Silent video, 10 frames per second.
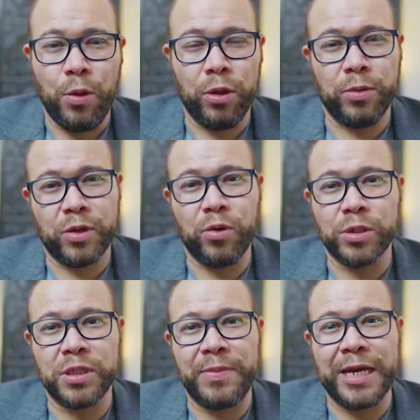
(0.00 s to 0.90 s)
Well, over the
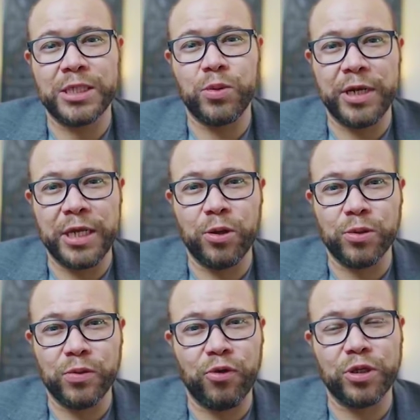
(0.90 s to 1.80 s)
course of the past 20
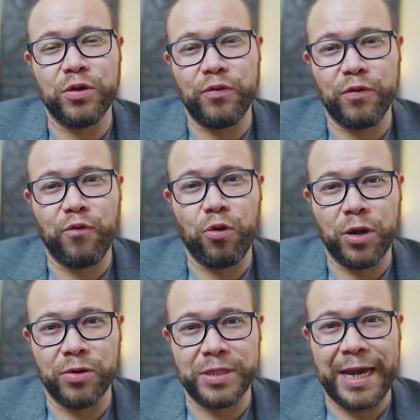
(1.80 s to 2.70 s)
years, we've worked on over
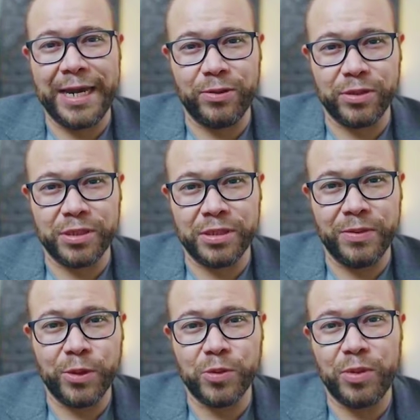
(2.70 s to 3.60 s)
400 titles, some
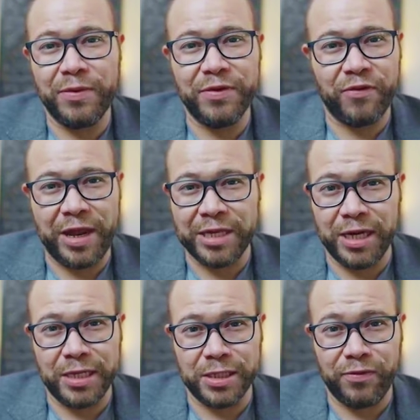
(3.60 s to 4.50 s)
of the most beloved
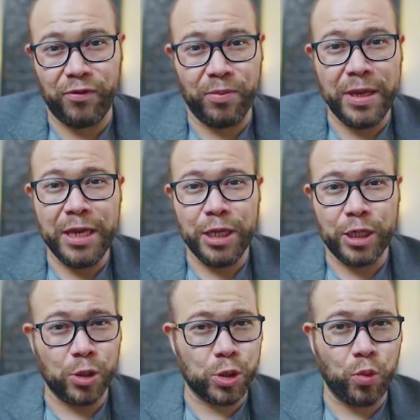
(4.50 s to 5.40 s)
franchises from
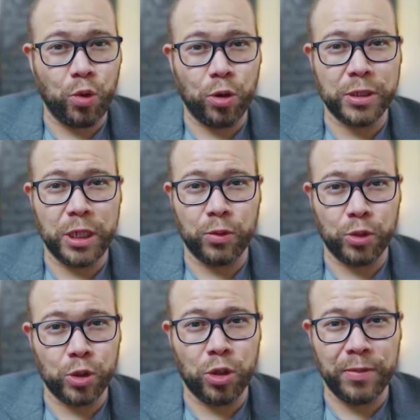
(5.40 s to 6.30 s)
Gears of War to
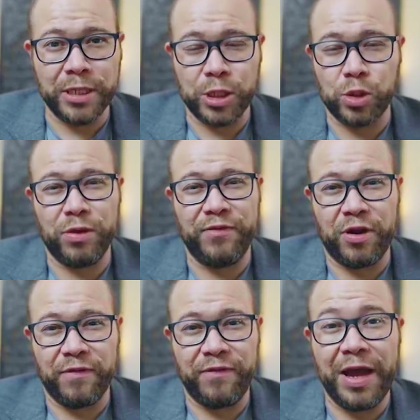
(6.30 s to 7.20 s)
Unreal Tournament to Street
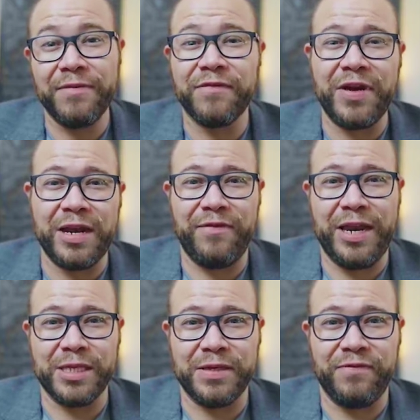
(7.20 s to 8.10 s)
Fighter V and Final
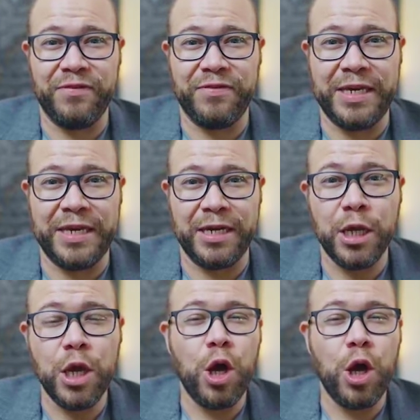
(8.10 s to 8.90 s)
Fantasy 15,